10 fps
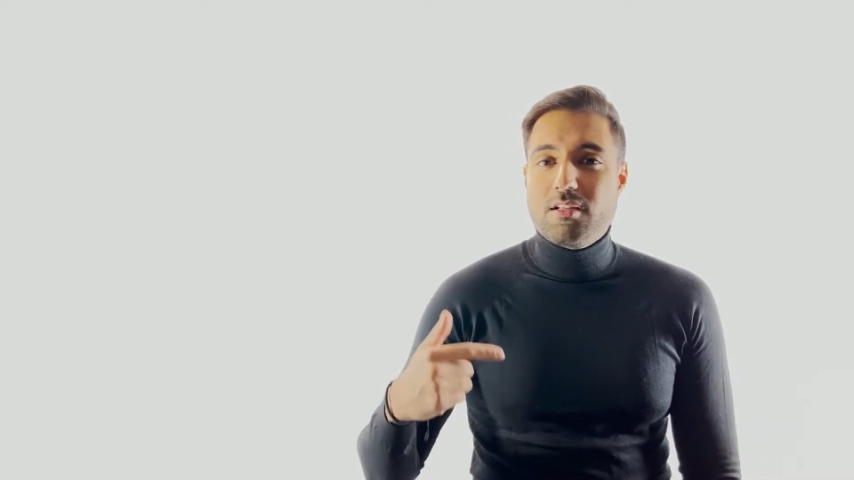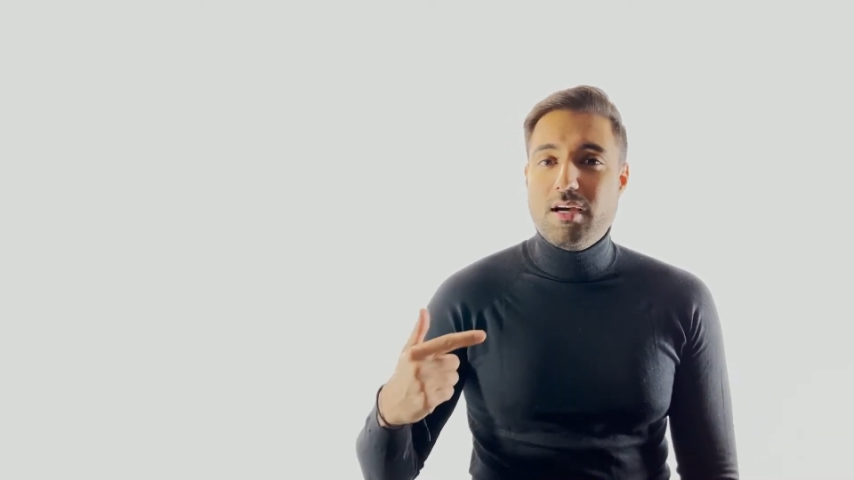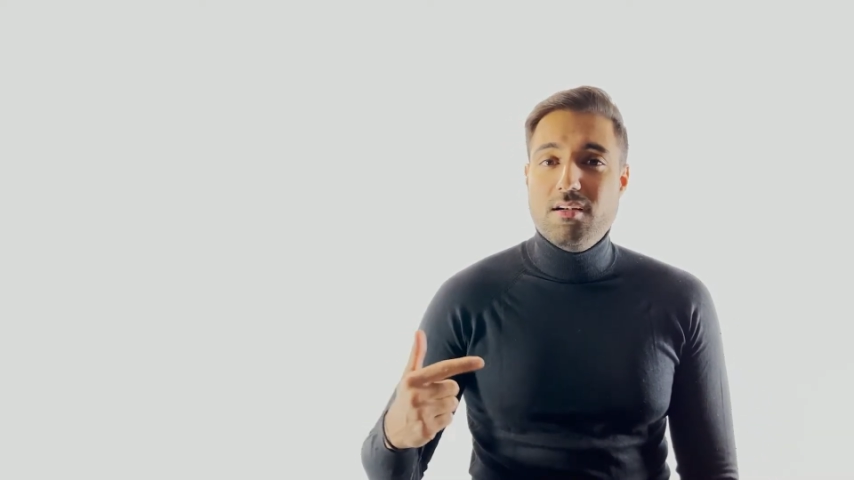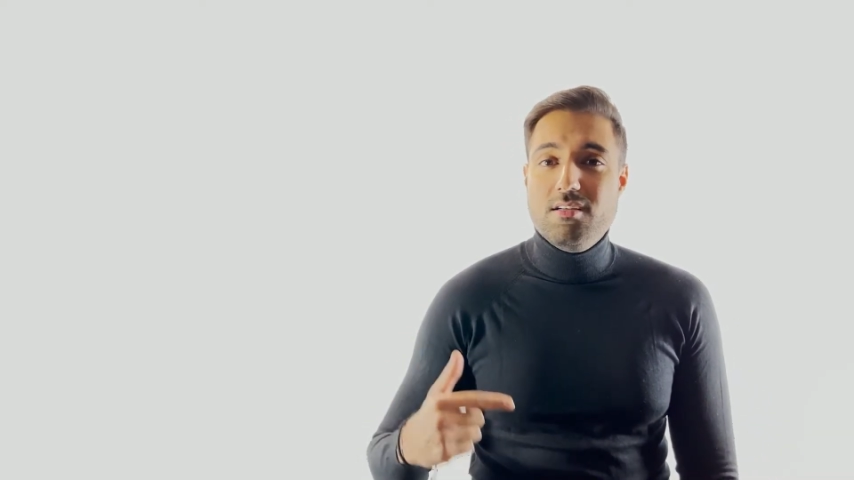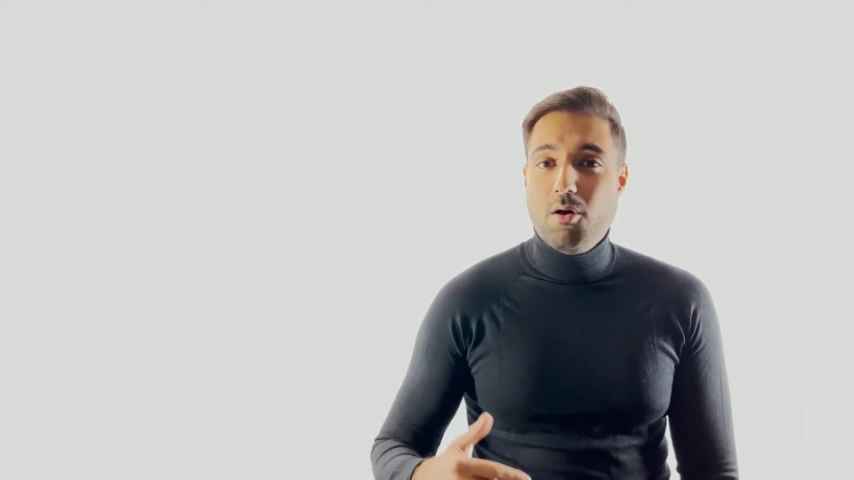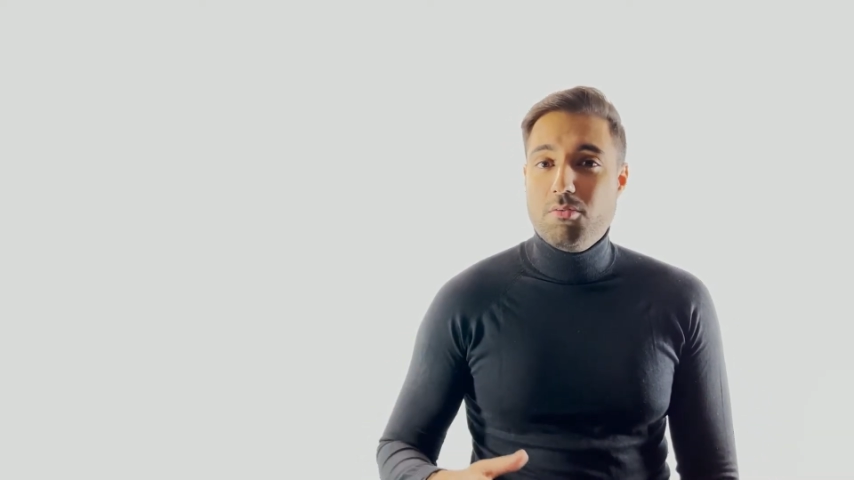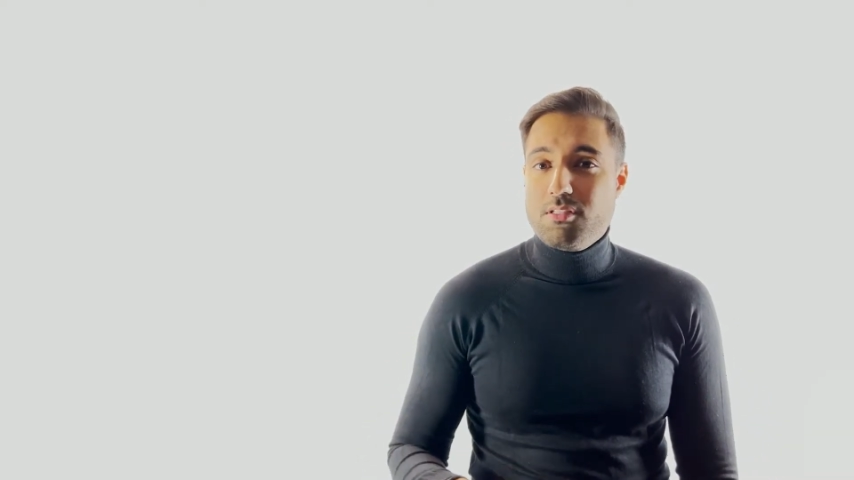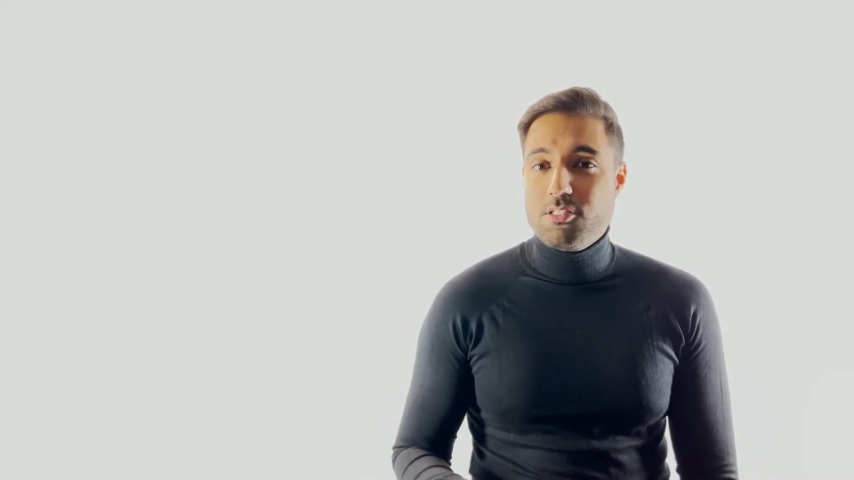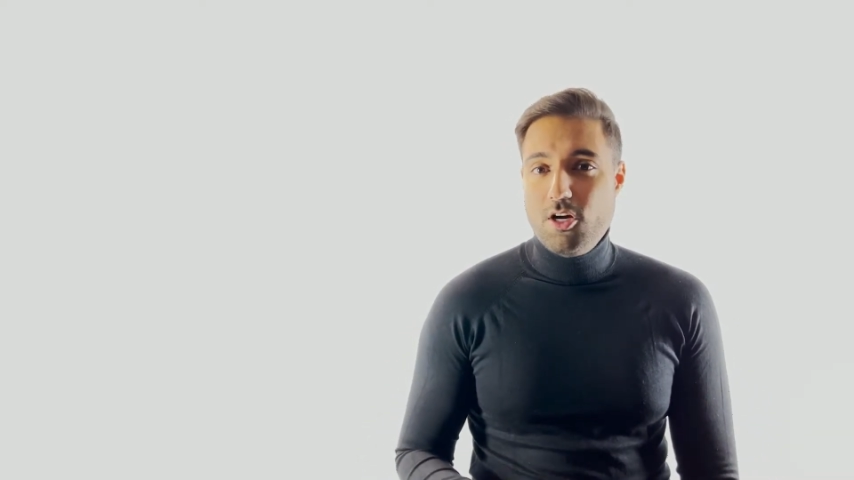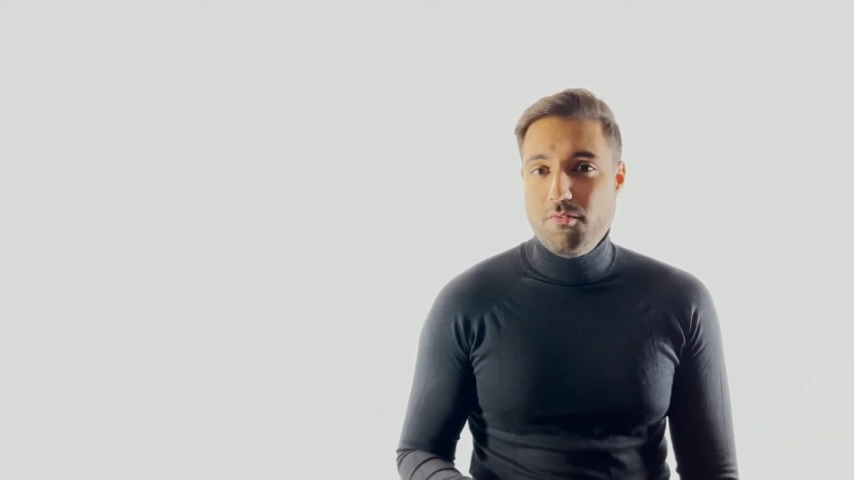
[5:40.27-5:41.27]
cut down the
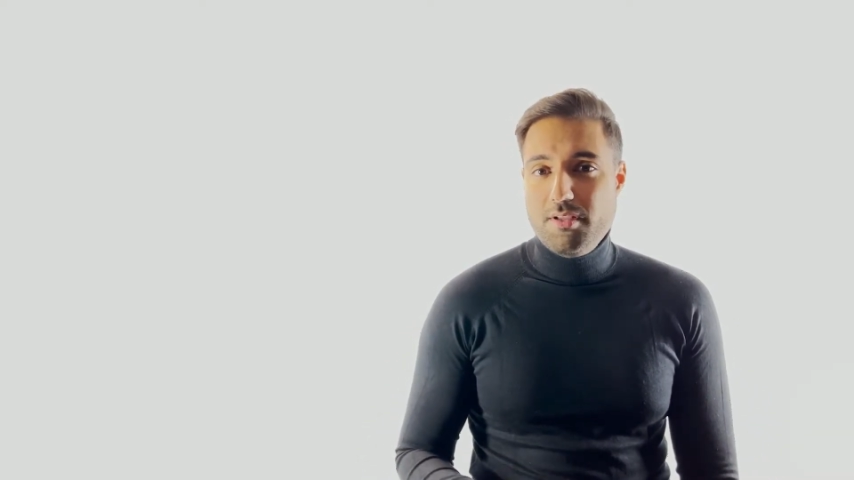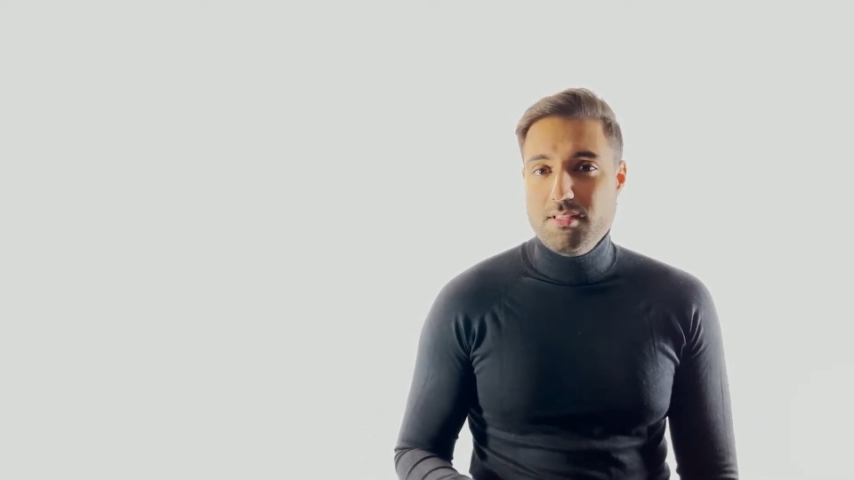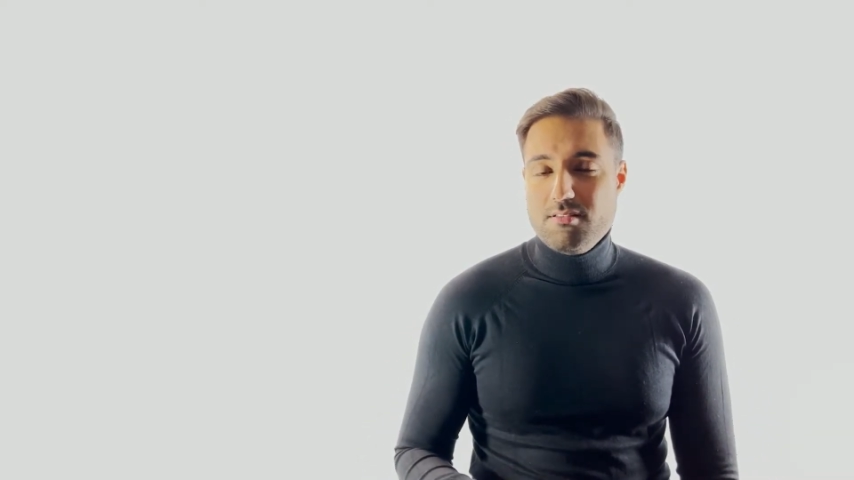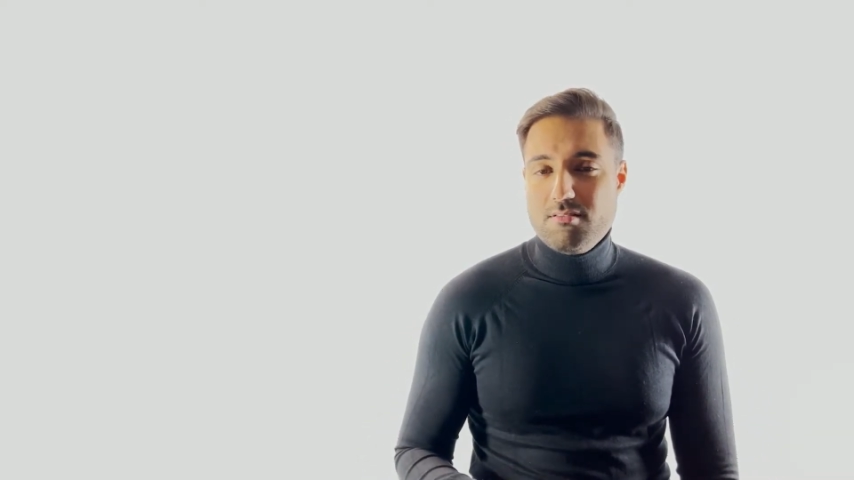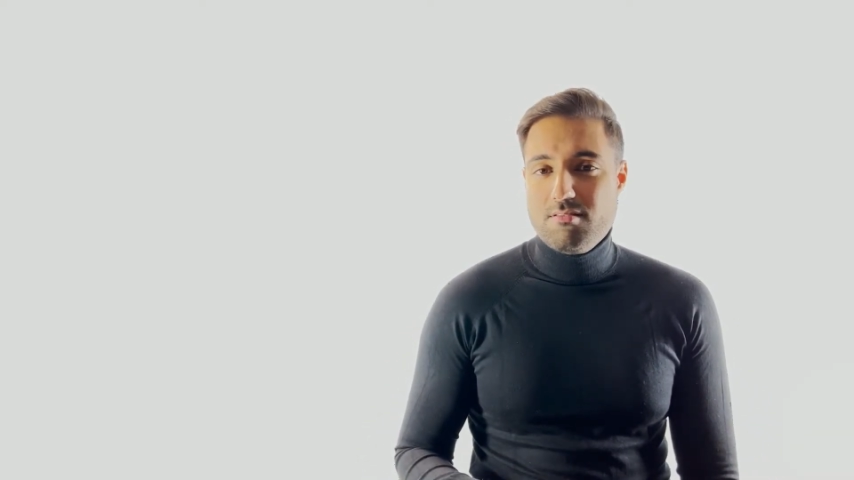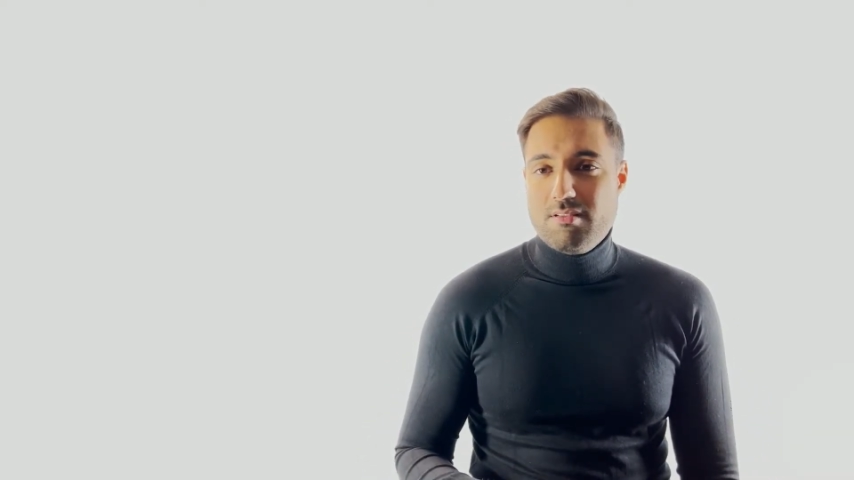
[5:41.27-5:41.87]
service,